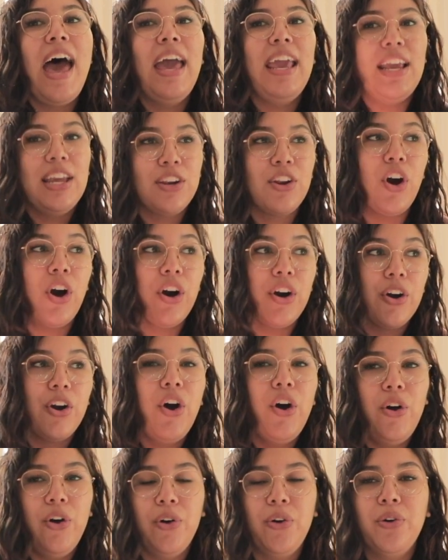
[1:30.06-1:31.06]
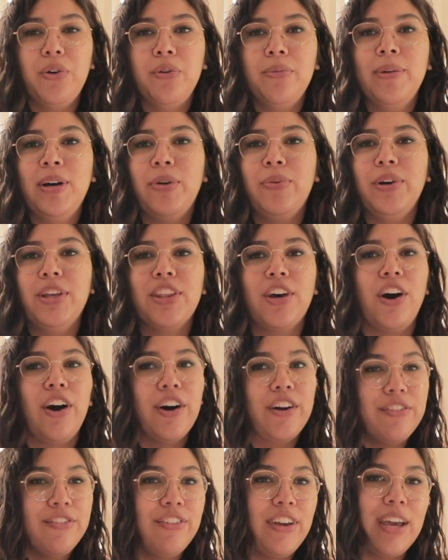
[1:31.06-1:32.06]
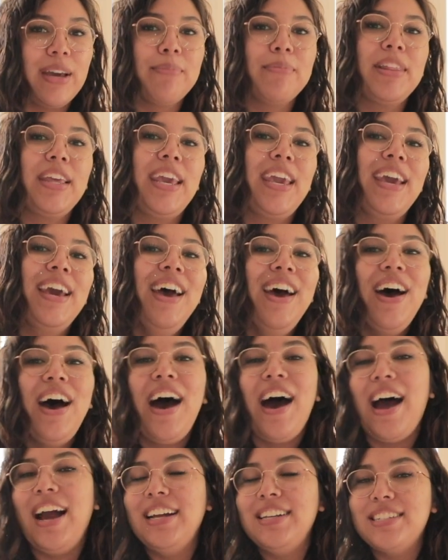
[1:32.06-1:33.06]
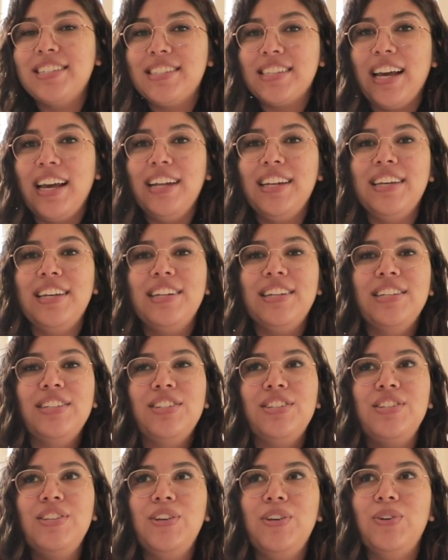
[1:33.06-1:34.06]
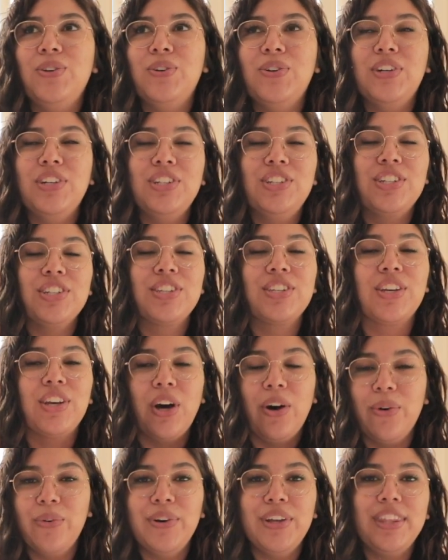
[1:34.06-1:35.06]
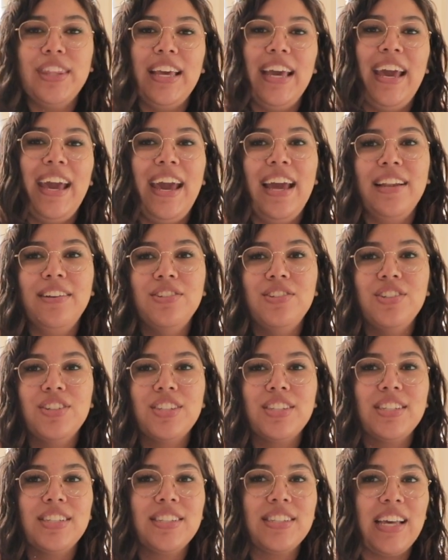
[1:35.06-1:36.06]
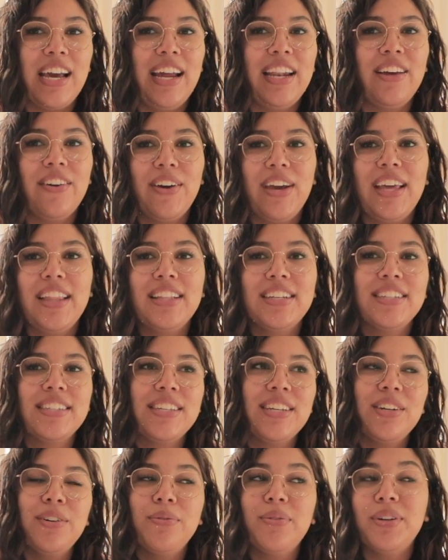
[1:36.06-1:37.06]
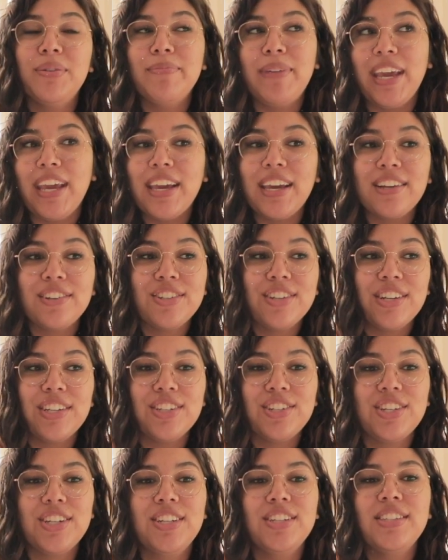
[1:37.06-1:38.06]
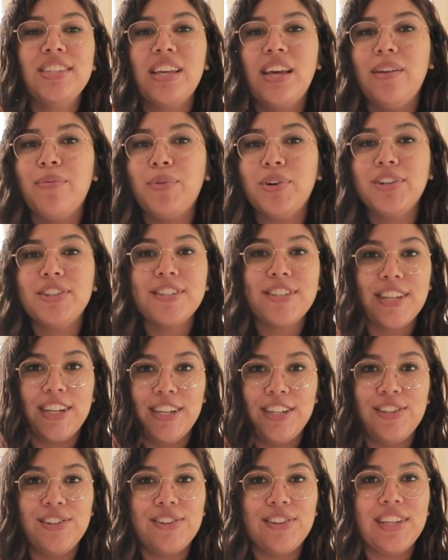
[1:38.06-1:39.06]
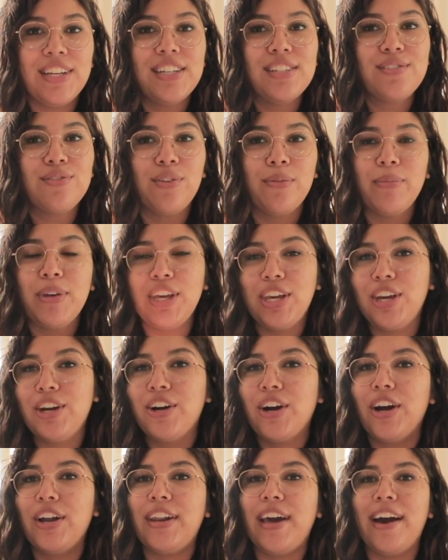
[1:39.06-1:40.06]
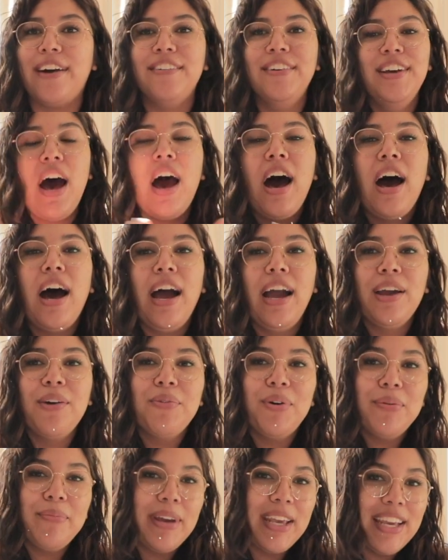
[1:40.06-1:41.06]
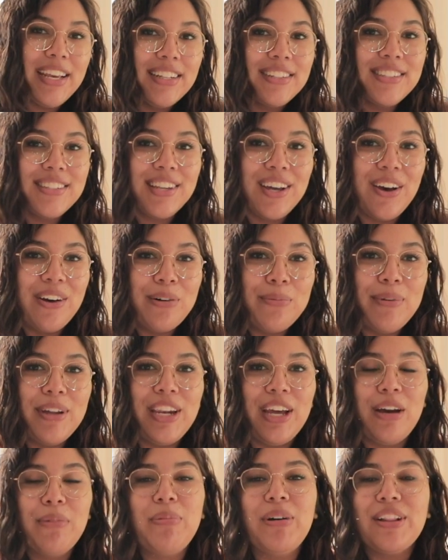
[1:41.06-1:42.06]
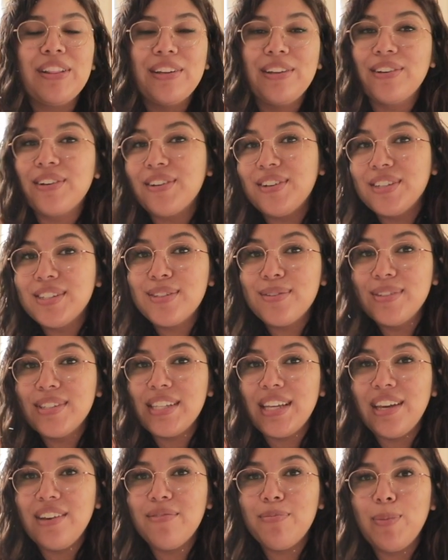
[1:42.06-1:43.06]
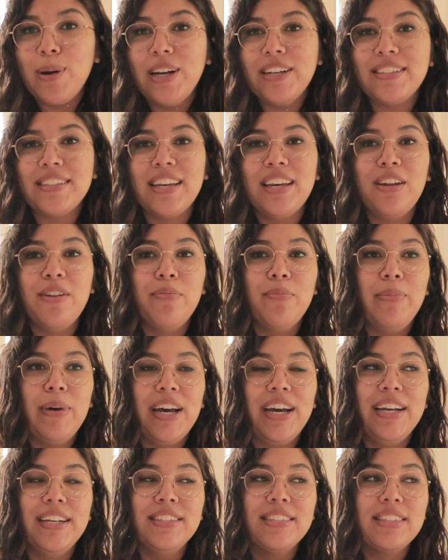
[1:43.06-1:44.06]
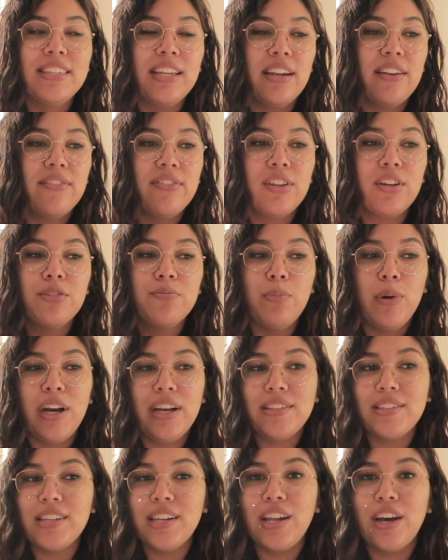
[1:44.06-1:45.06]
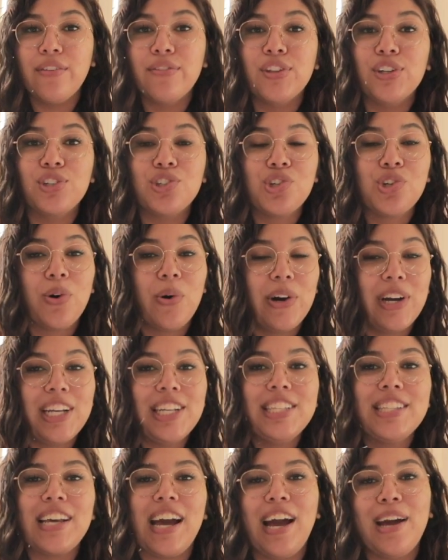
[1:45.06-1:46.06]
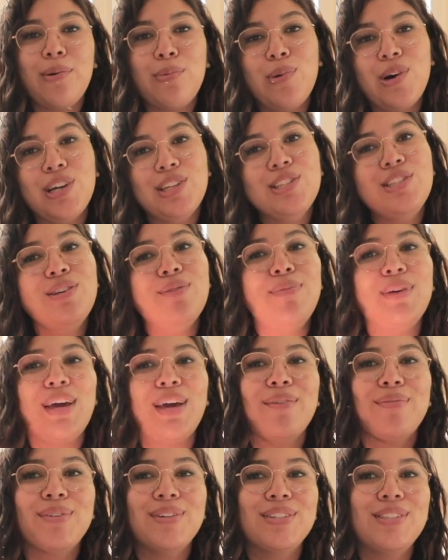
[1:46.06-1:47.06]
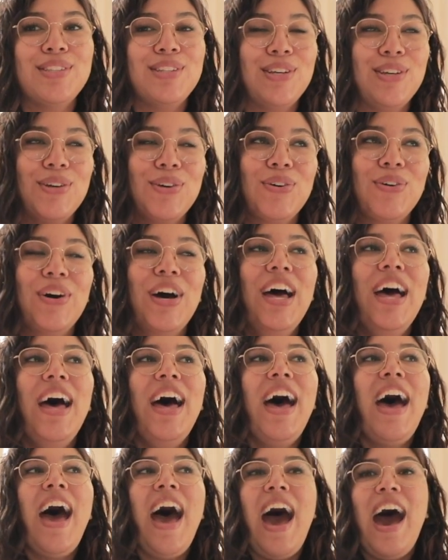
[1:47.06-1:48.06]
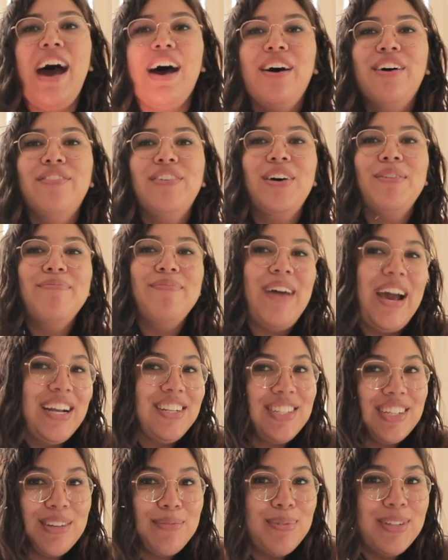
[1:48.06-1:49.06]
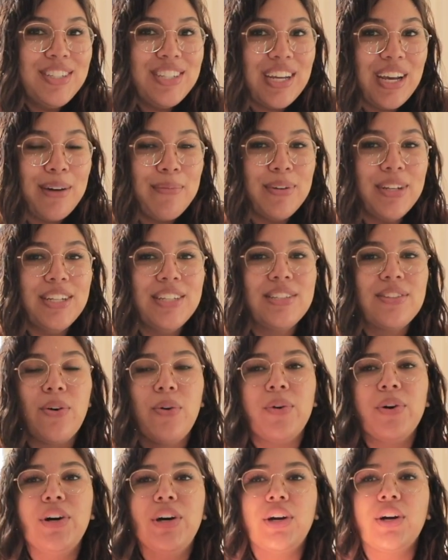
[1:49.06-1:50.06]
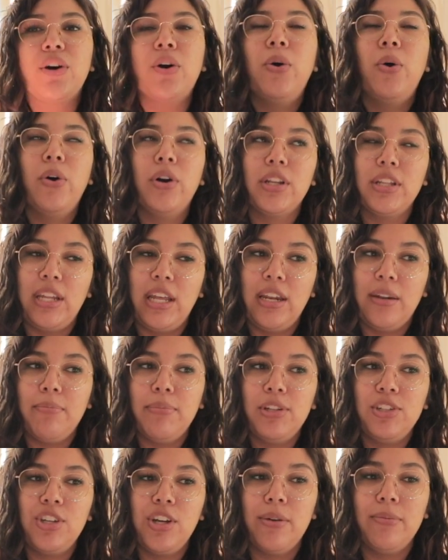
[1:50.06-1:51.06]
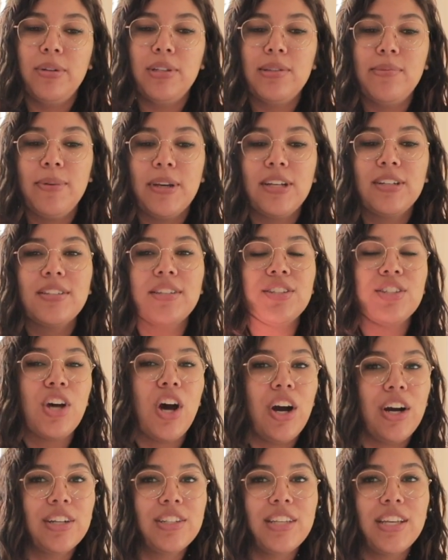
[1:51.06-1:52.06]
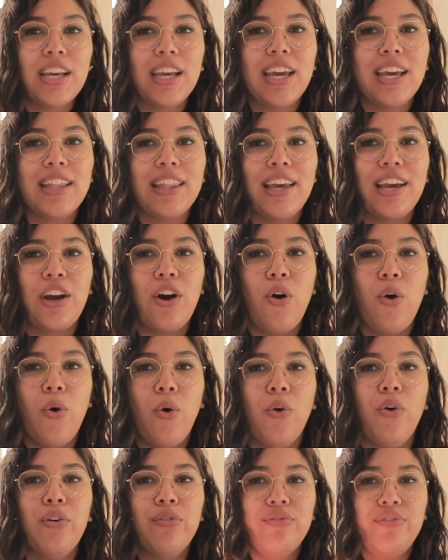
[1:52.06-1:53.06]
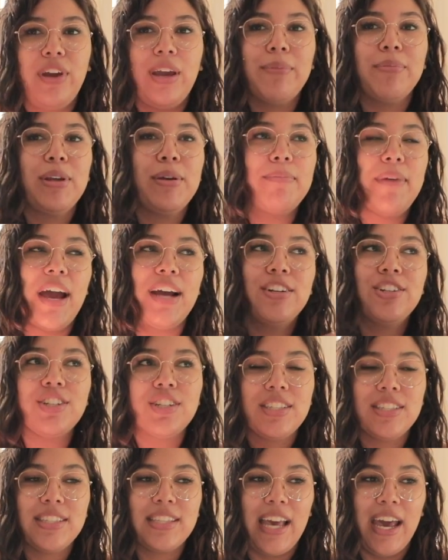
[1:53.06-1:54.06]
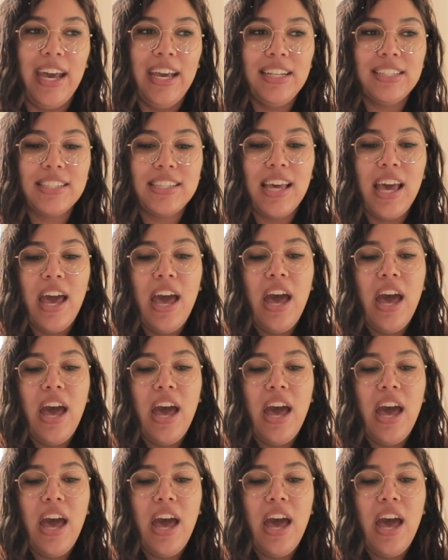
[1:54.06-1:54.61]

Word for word: in our home with our family, I decided to just go with it and just decide, okay, this year we're making traditions and we're just gonna do these from here on out. I want my kids to open up a little Christmas Eve present, but instead of their present of their choice, I want to be able to have matching pajamas or coordinated pajamas because it's hard to get like a whole family matched set